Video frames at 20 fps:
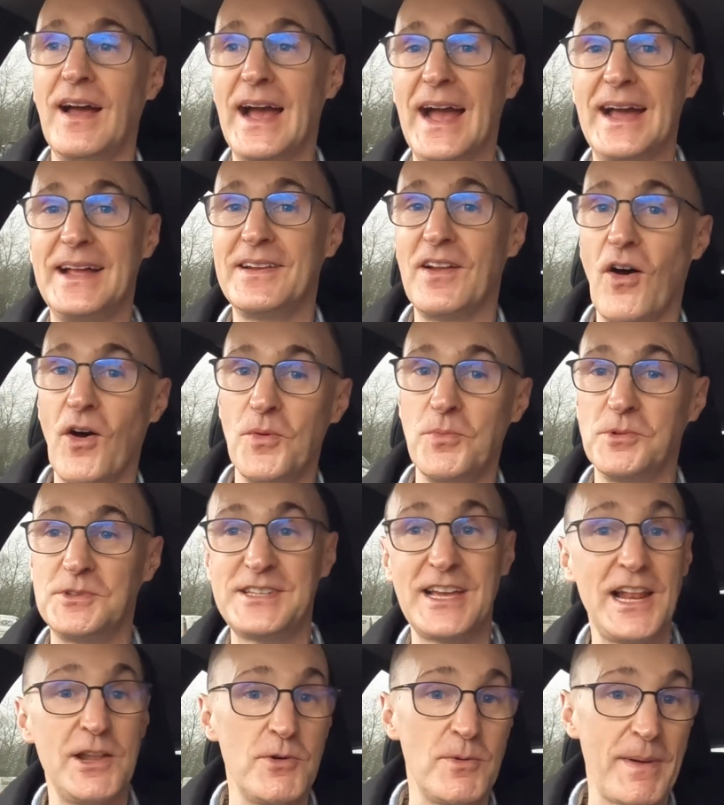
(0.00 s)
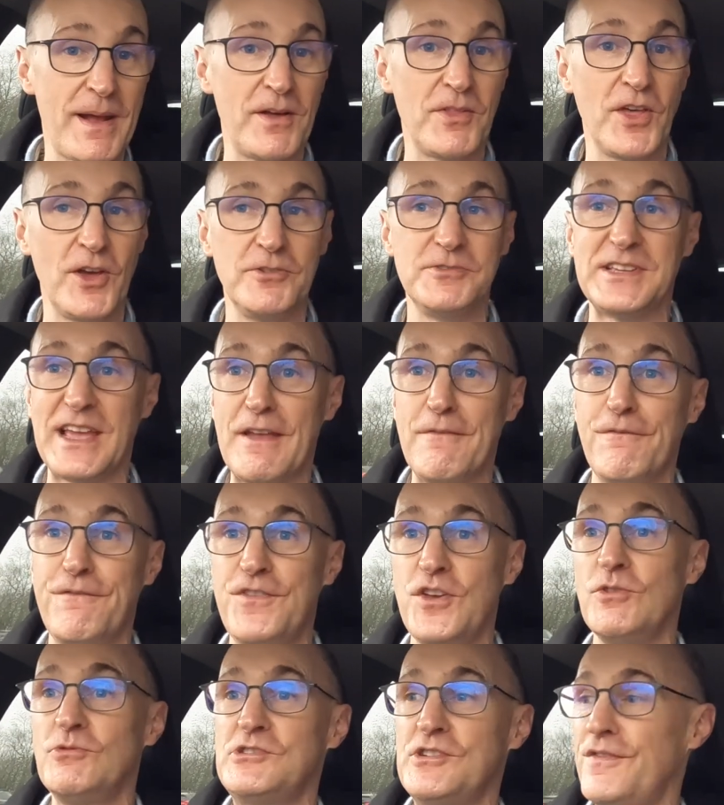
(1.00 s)
and I will tell you about those in
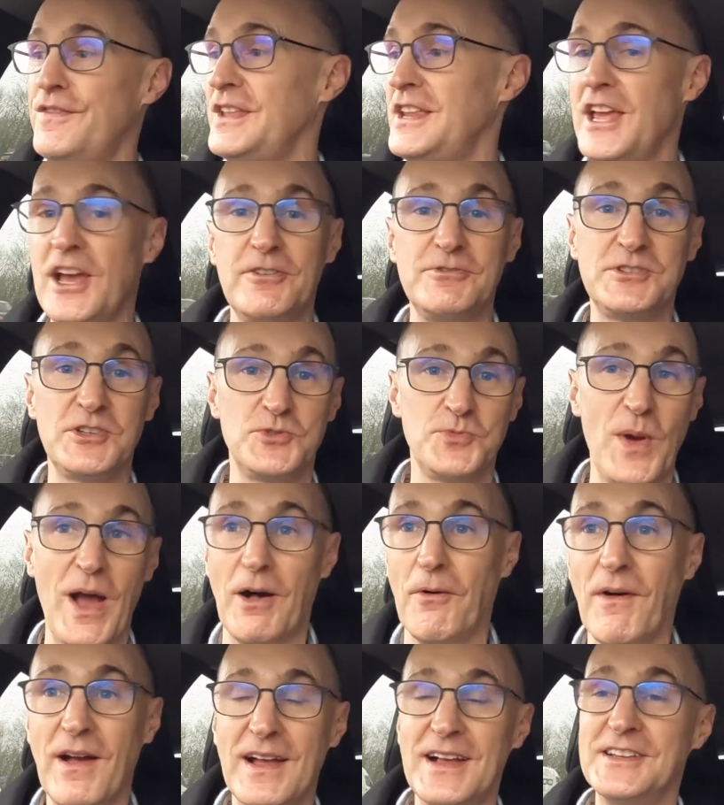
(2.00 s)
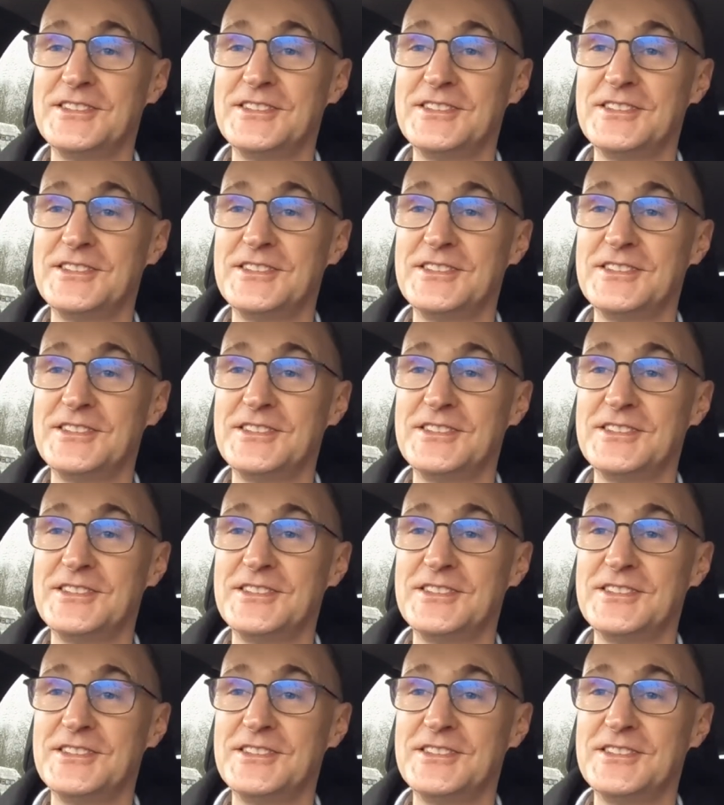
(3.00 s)
future videos as well.